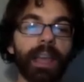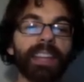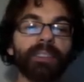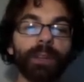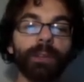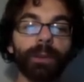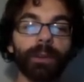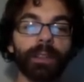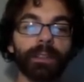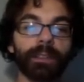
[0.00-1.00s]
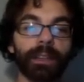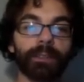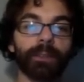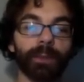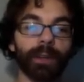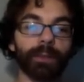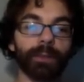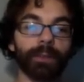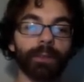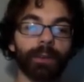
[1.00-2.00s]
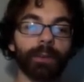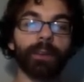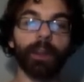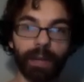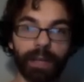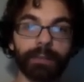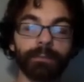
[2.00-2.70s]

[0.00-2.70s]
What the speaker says: and try and figure out these next 2 nodes. So go ahead.